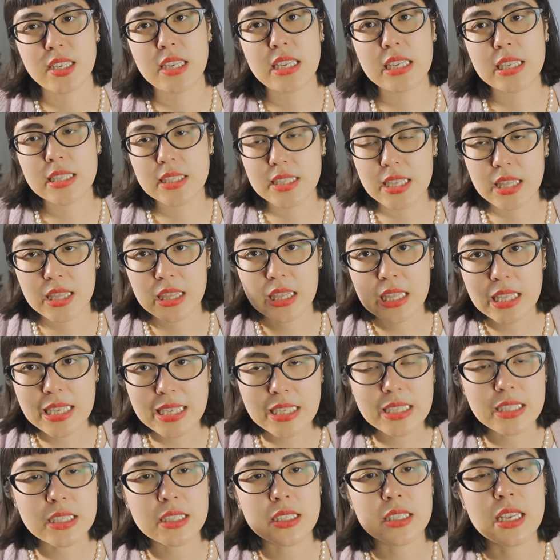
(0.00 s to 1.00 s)
And he said,
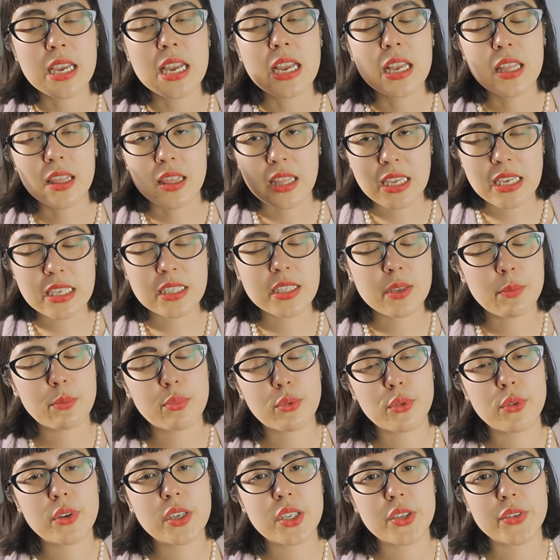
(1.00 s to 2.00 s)
these, these
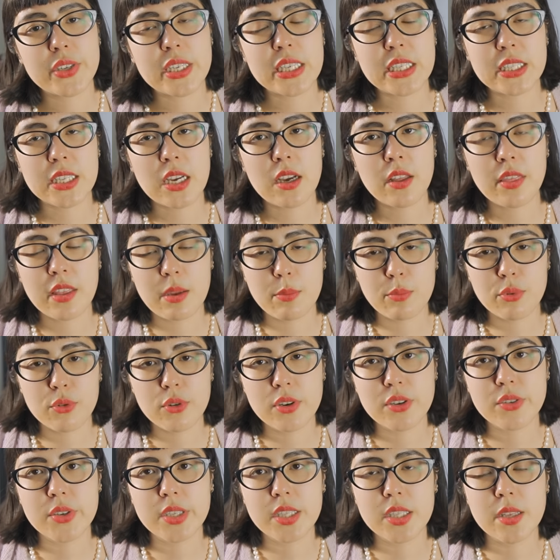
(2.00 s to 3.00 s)
embroideries are the
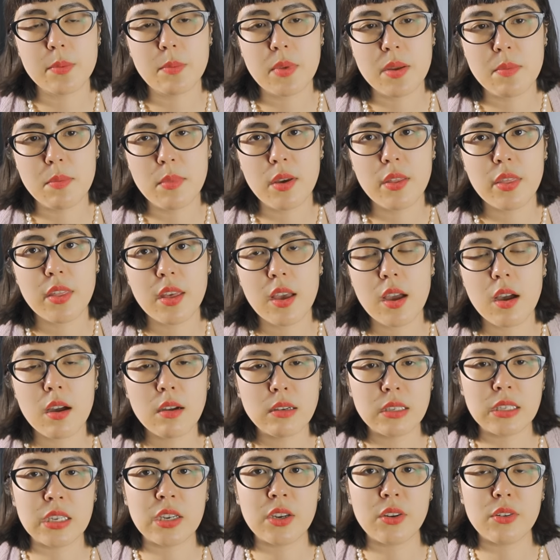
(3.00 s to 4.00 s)
embroideries that my mother,
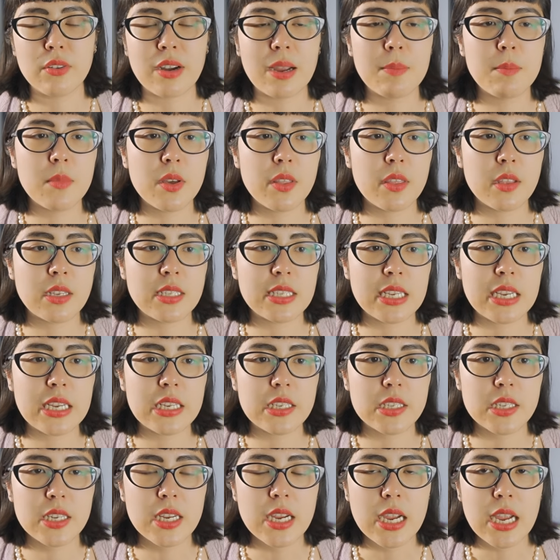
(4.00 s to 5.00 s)
aunt and grandmother
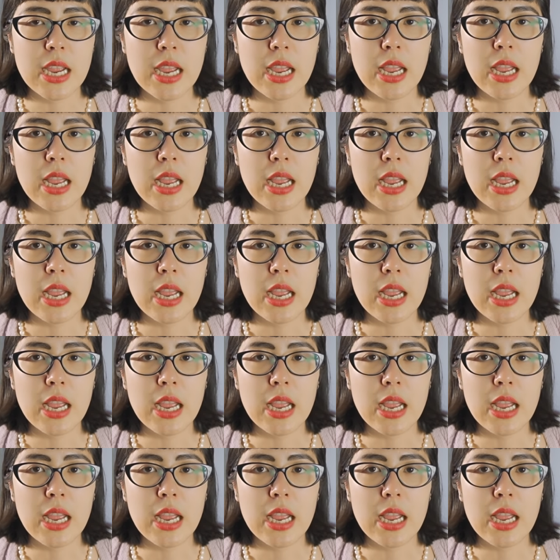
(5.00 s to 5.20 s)
did.